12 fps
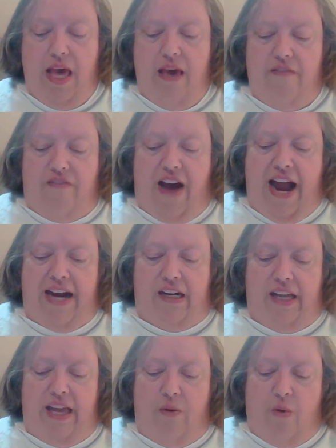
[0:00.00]

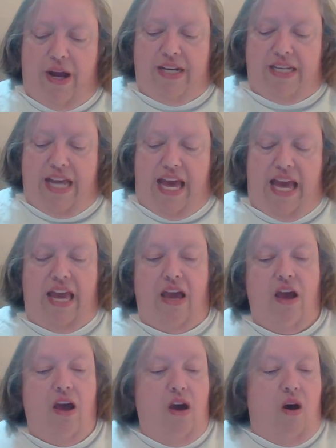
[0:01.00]
Finally, one day,
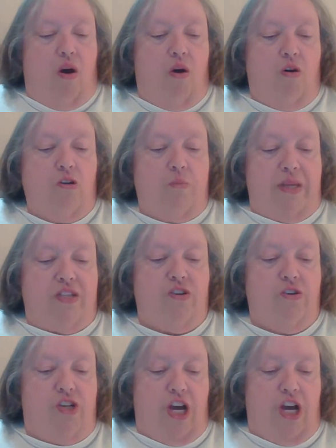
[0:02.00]
old Mr.